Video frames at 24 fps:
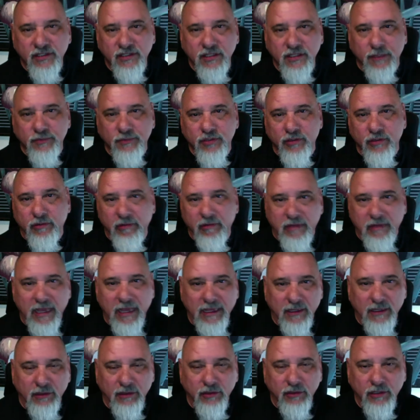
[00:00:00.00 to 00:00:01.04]
up so you can kind
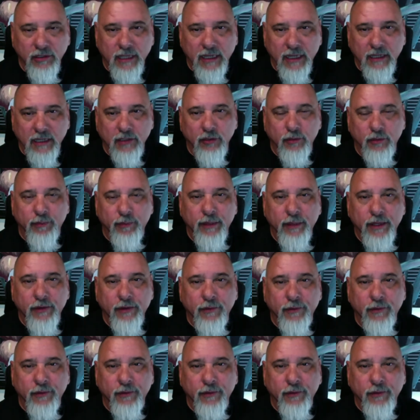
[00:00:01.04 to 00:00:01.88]
of look at it a little better.